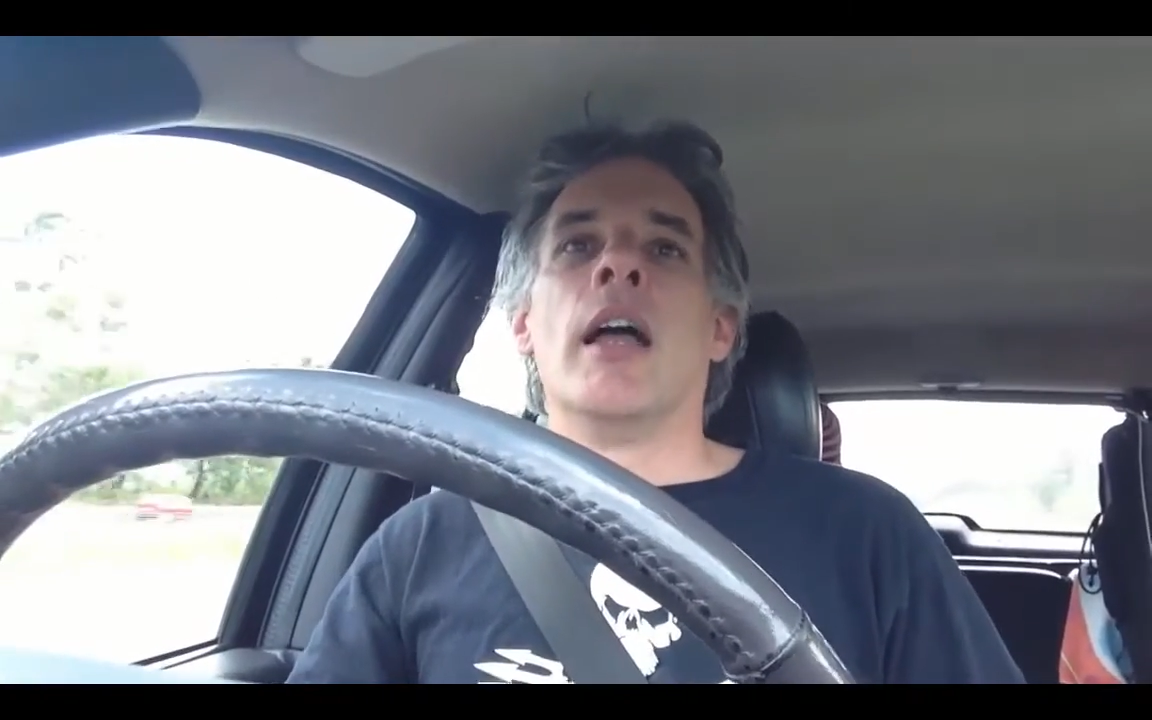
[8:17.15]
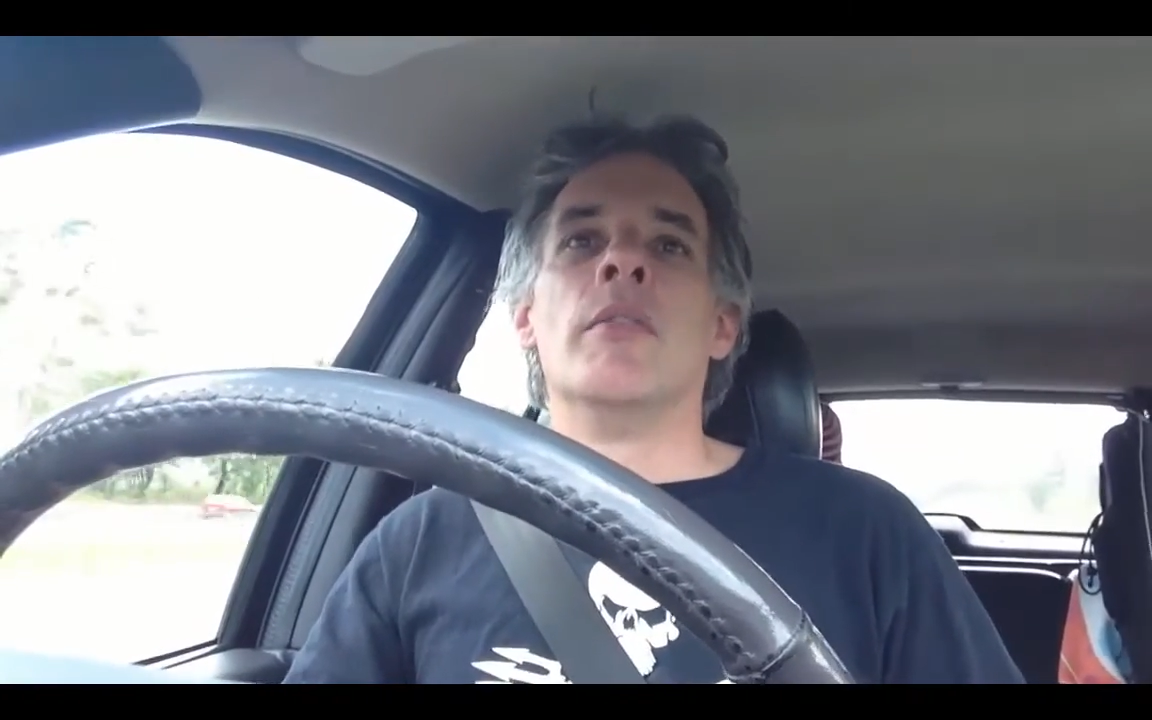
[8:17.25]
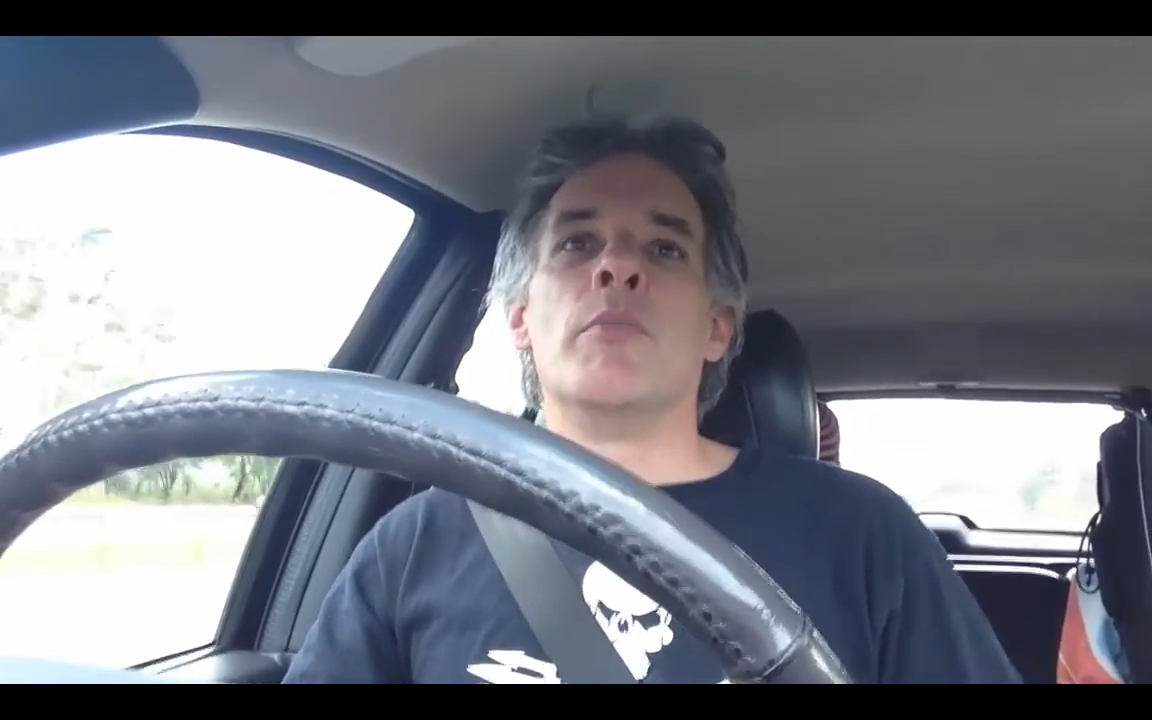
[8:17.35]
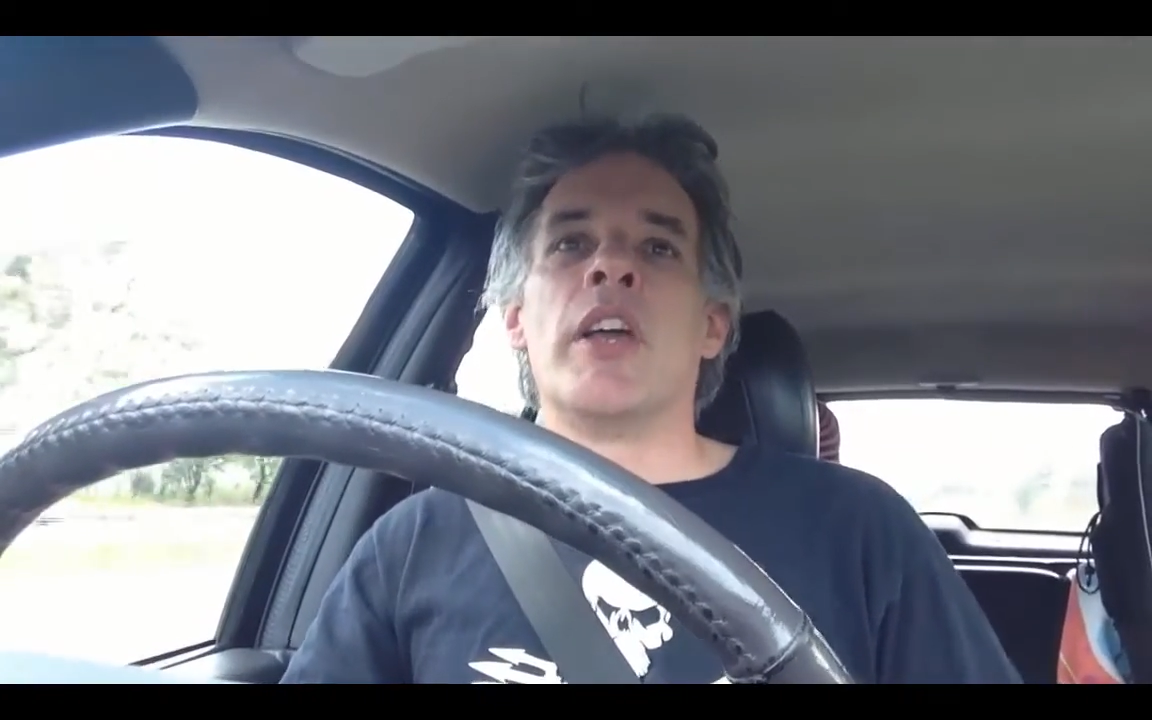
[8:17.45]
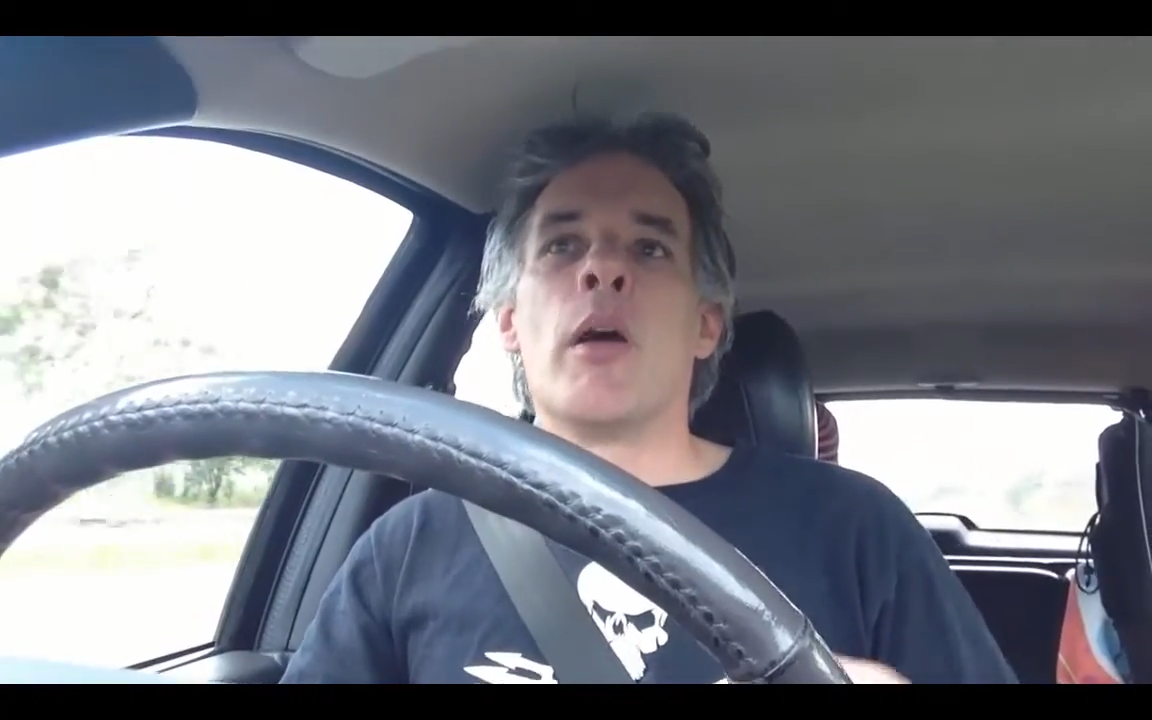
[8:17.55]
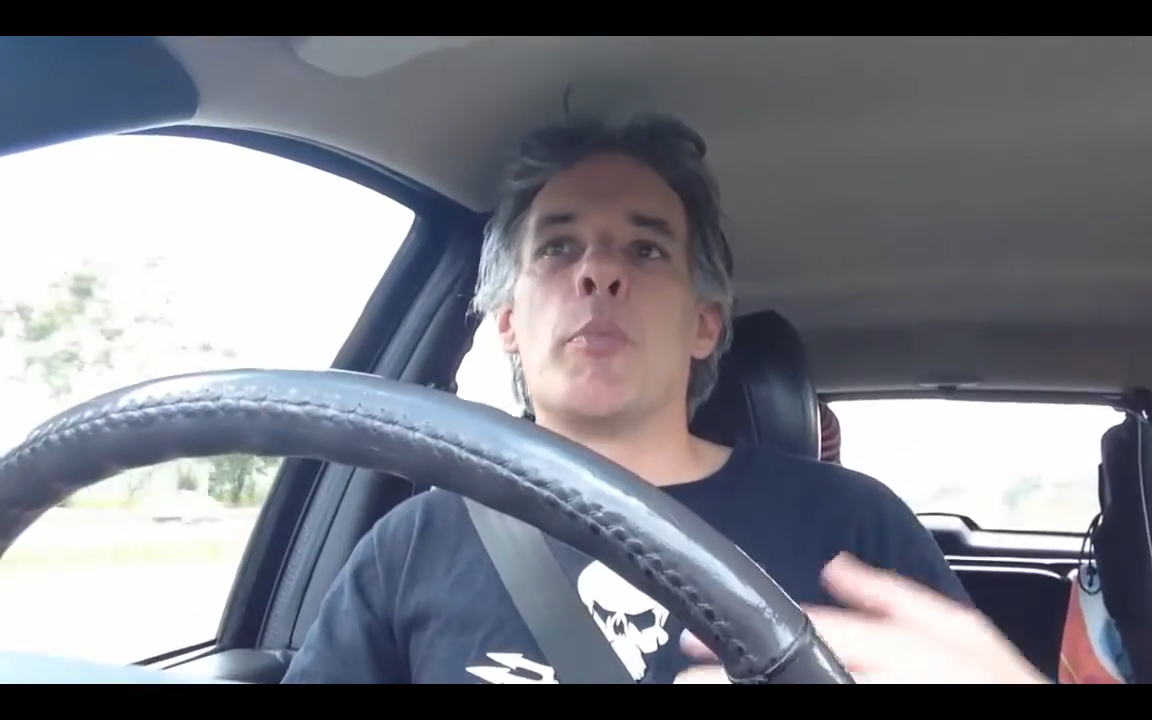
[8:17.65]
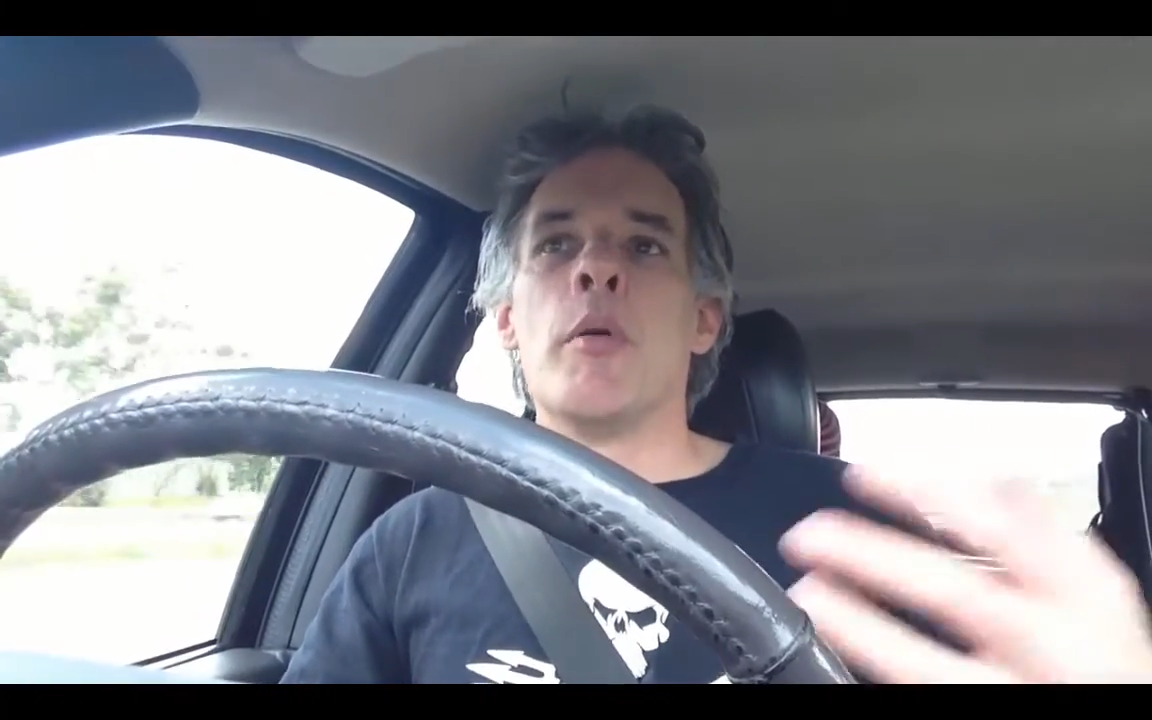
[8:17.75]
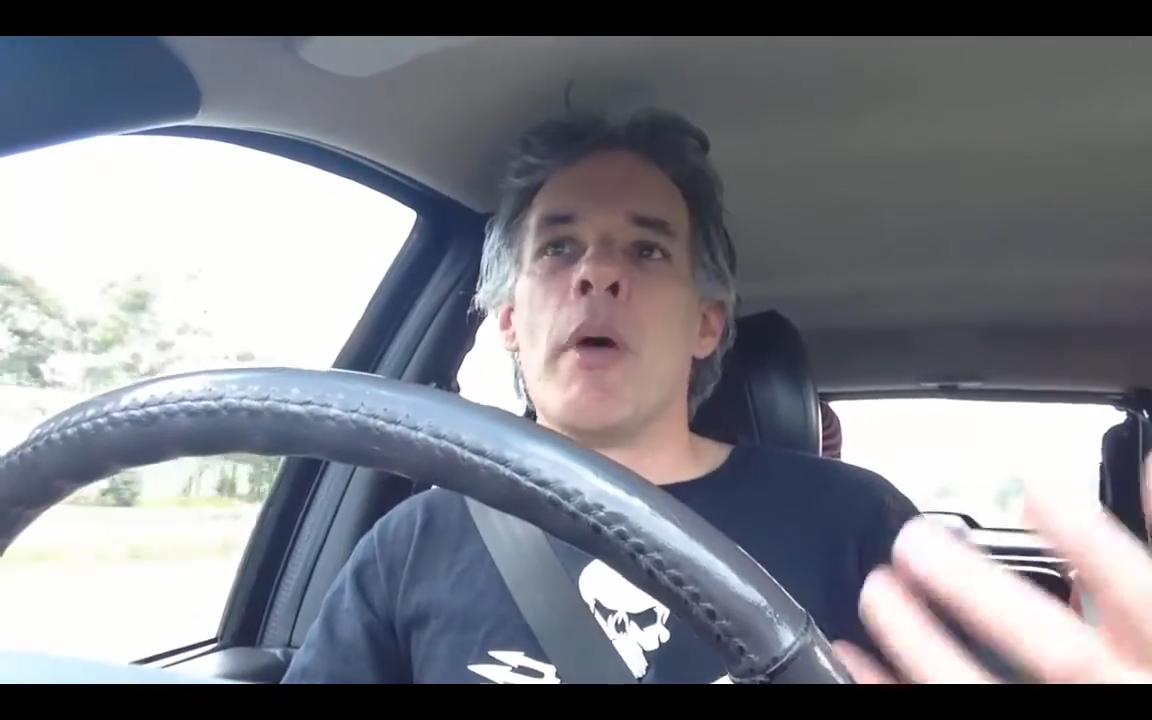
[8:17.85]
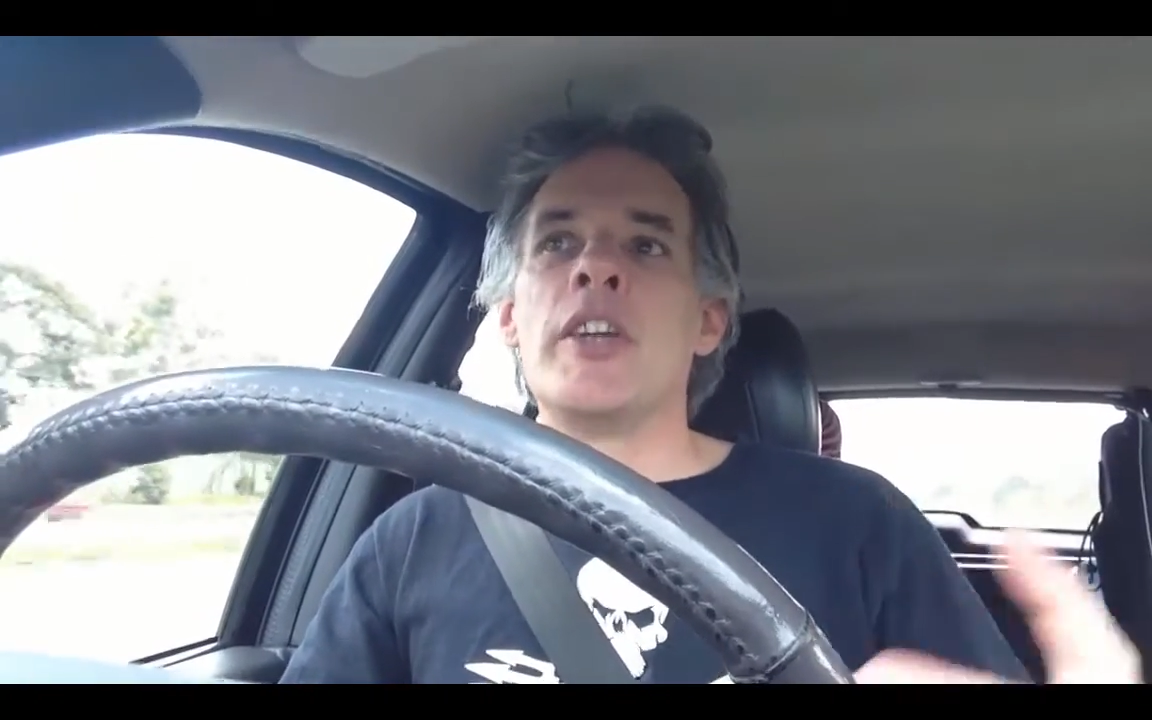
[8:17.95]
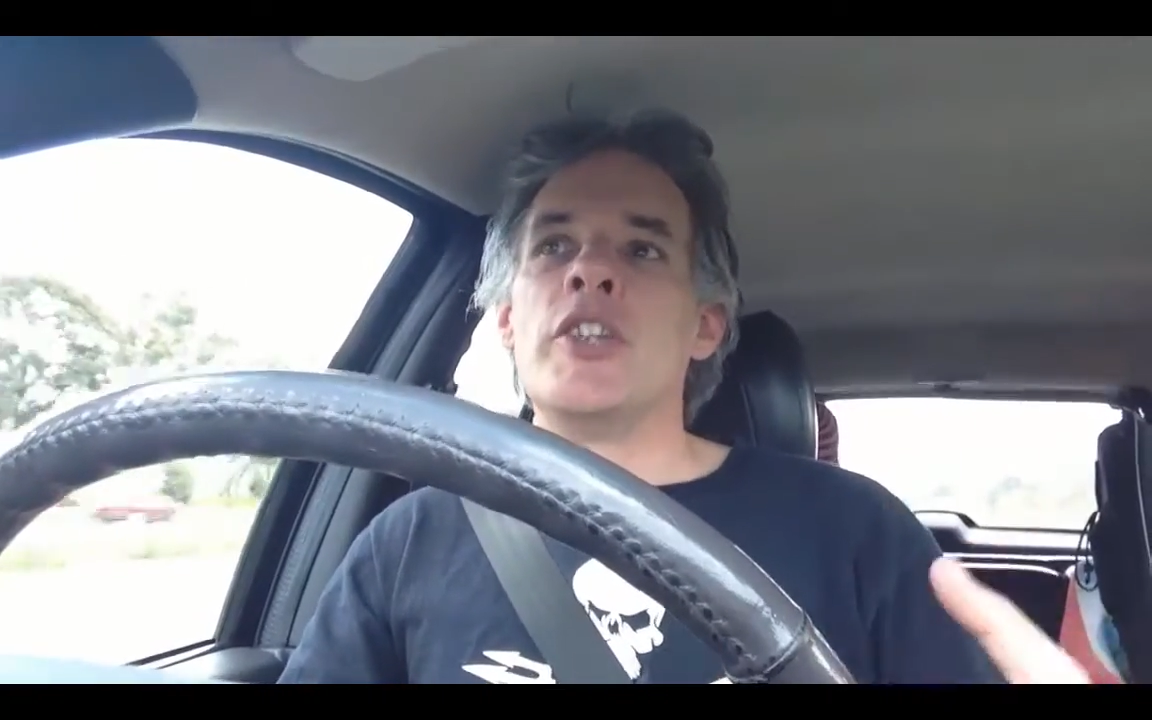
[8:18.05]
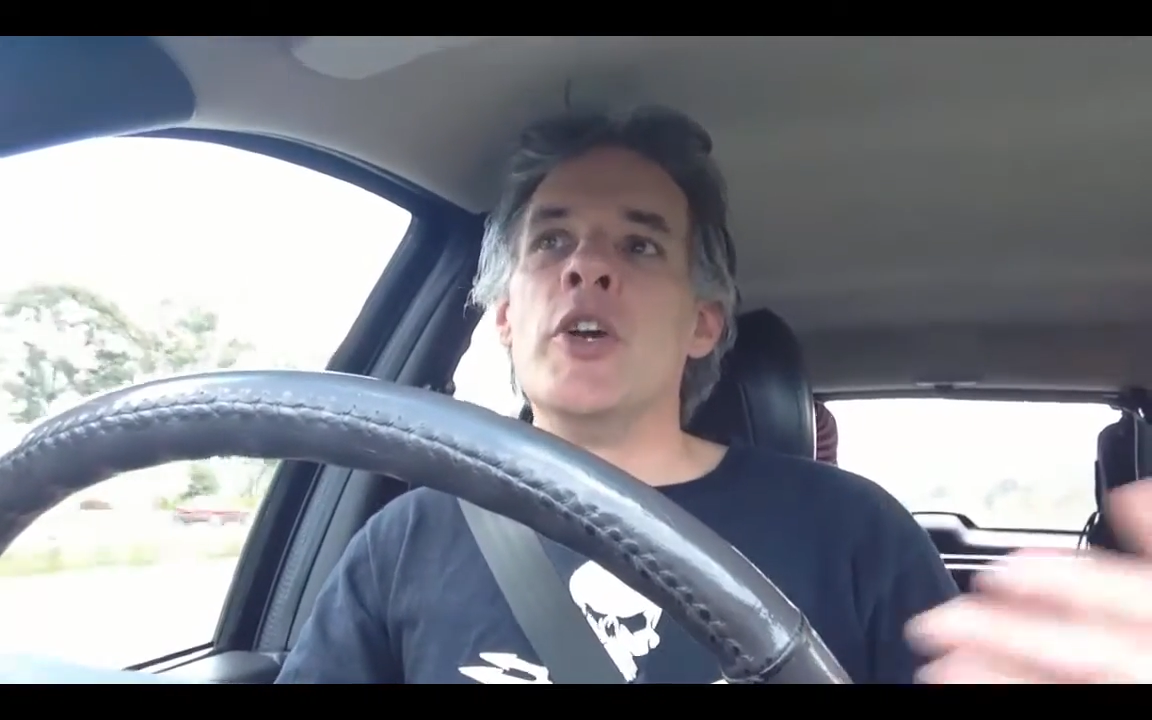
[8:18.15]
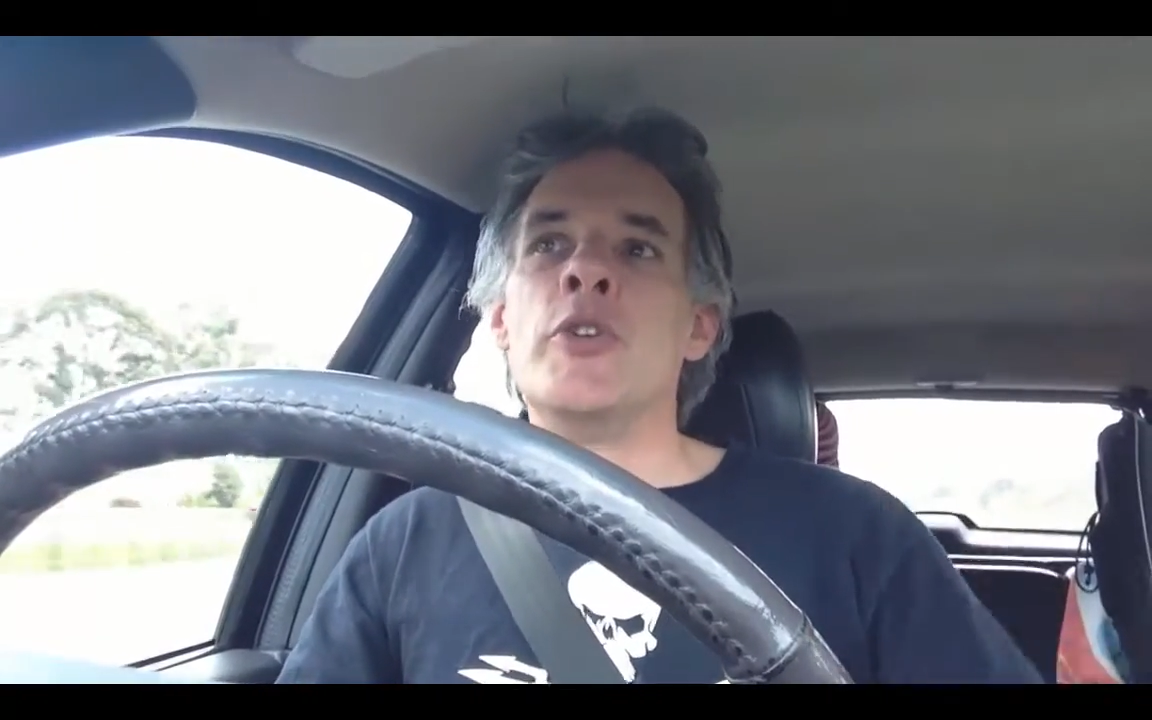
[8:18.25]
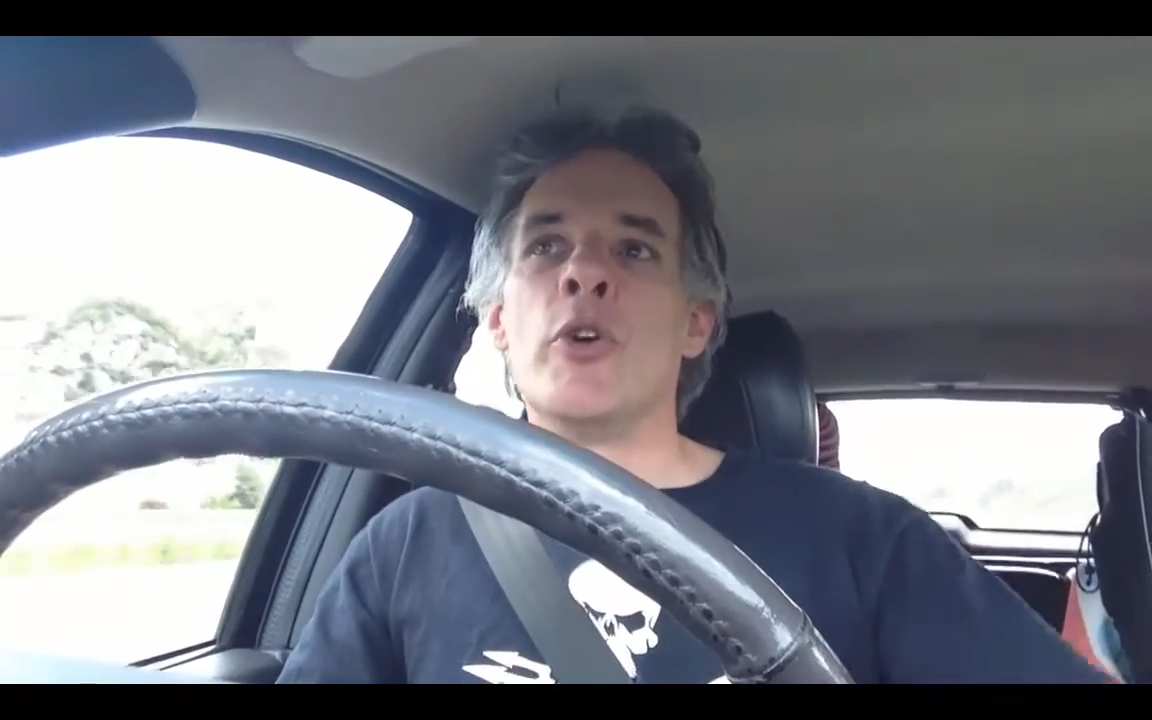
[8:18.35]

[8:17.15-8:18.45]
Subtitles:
and promote you